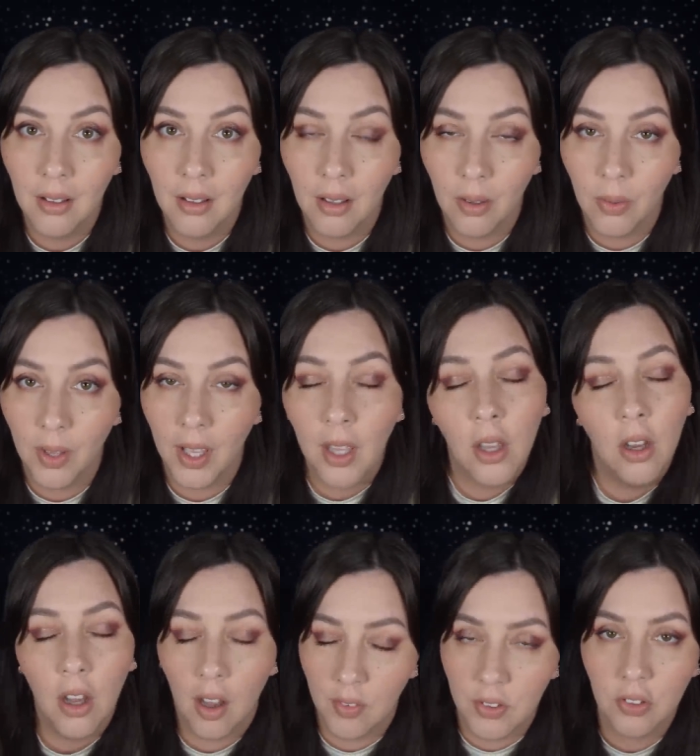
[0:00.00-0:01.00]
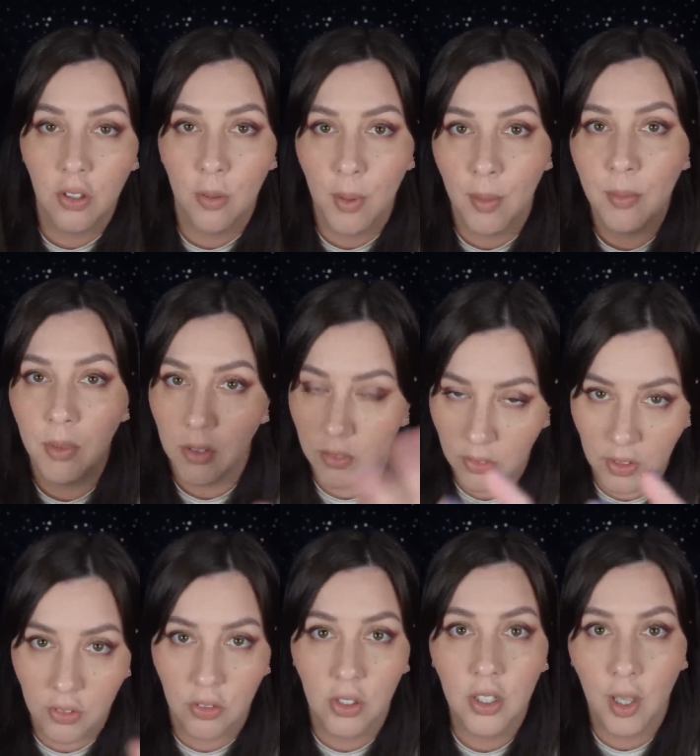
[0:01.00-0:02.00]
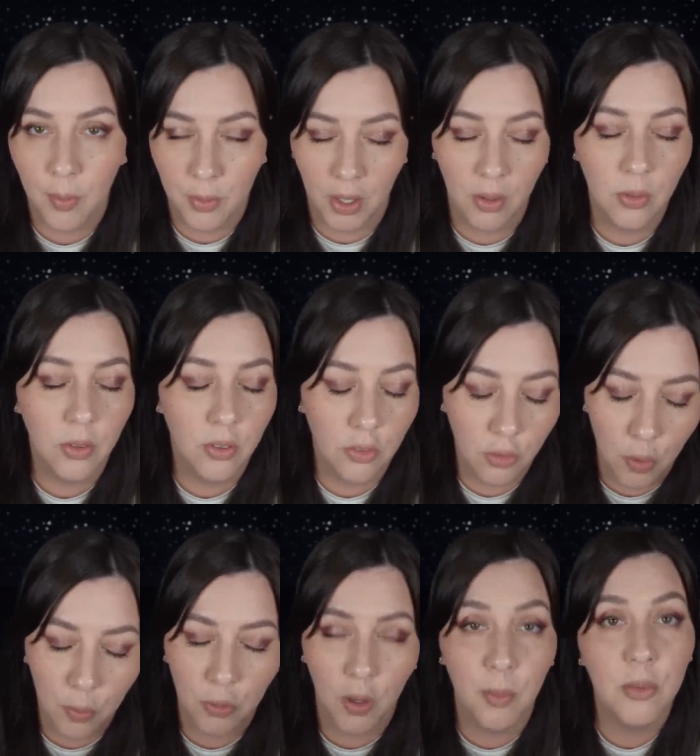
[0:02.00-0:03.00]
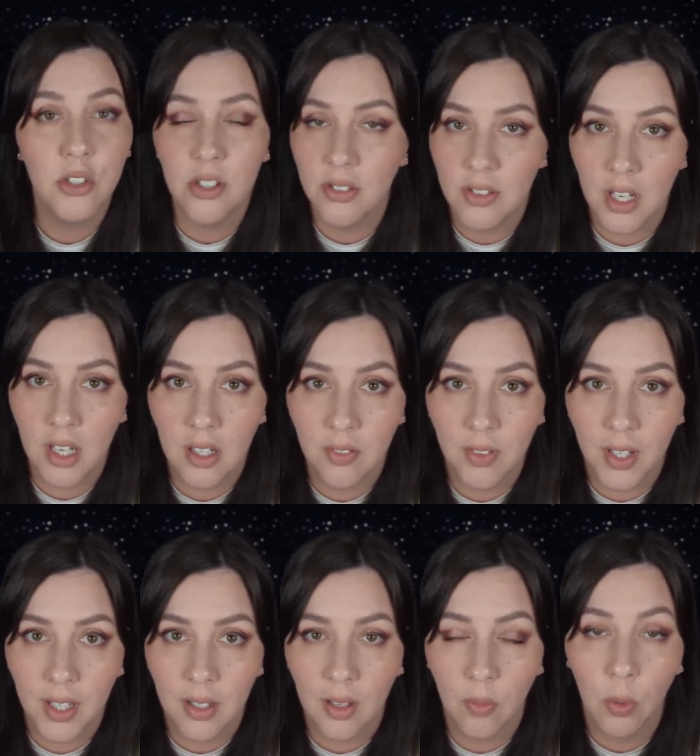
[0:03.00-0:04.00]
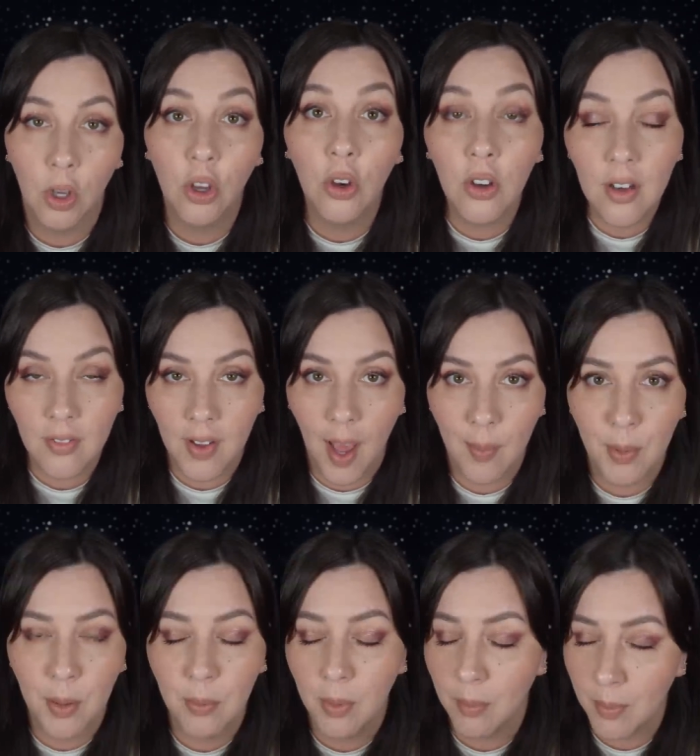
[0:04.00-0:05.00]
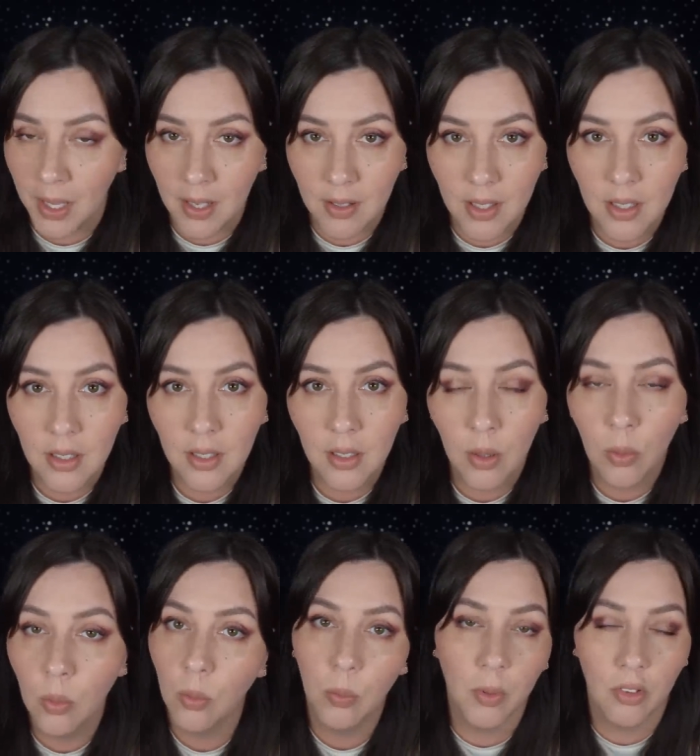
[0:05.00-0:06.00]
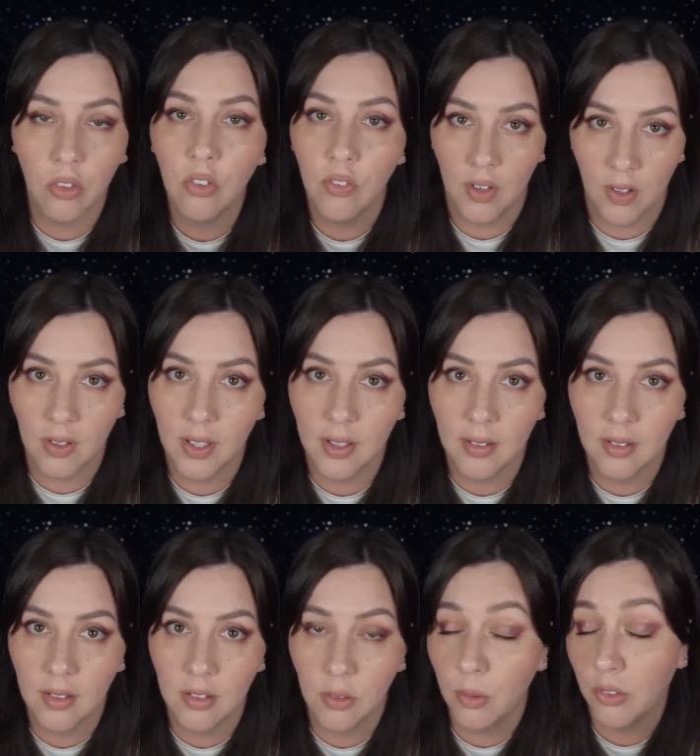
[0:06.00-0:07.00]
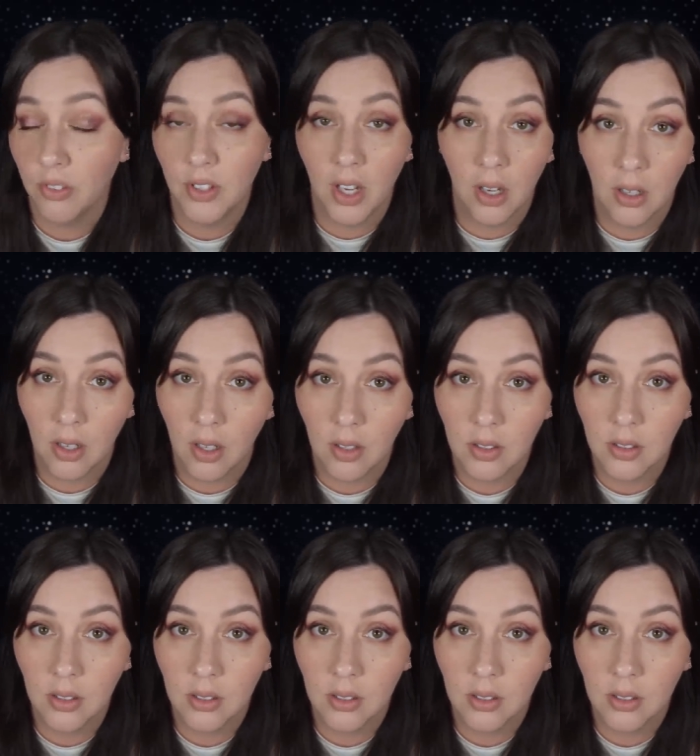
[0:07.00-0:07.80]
Okay, obviously her mom, Caesar, comes out, scoops her up. She's terrified of what could have happened, but Mandy was fearless. She wasn't scared at all.